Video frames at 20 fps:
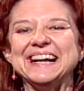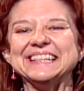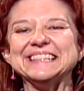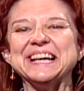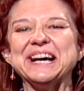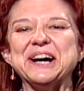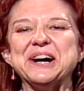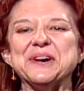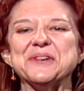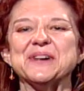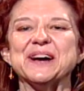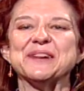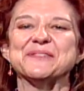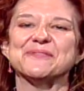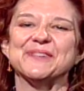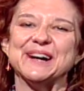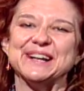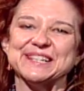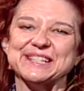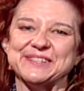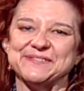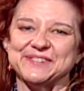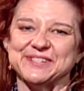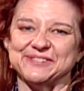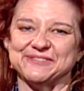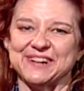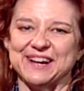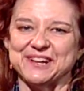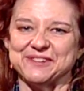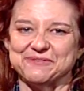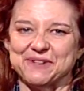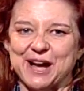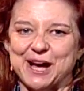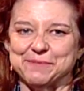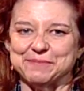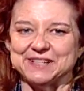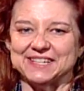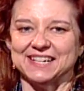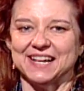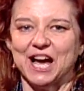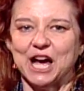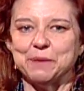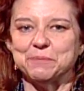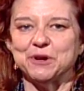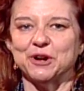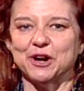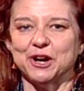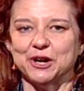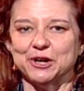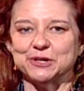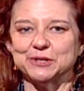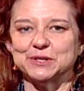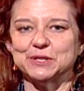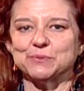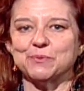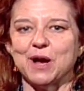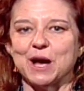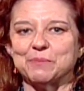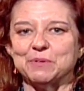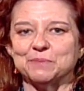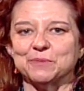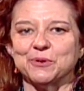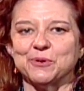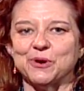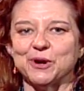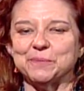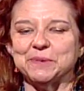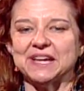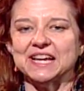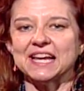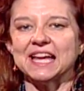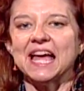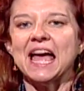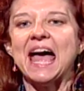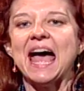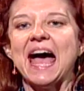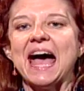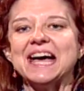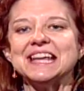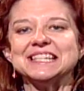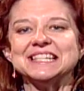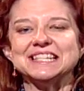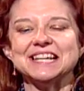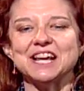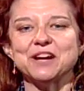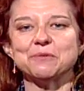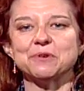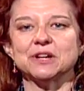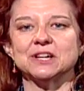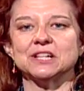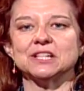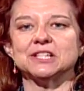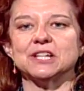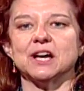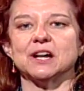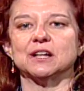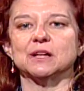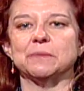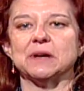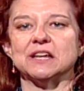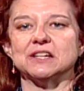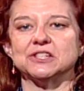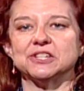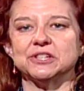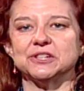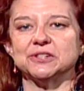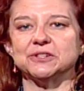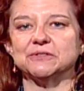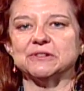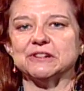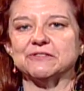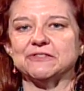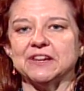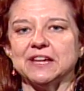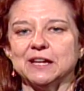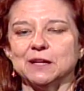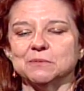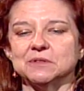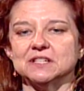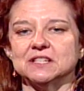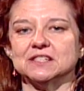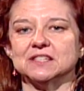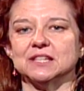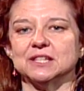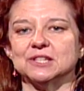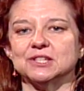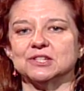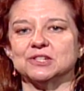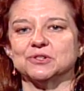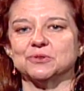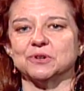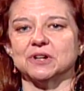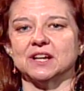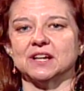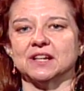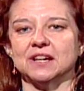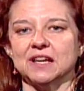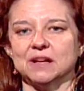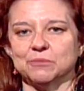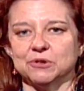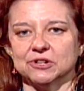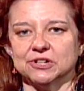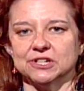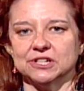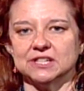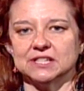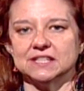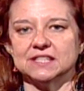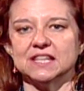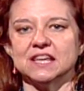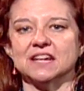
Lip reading: Hello, and welcome to Round Robin. I'm your host, Robin McCormick, and today we're going to talk about two of Hampton's historic neighborhoods.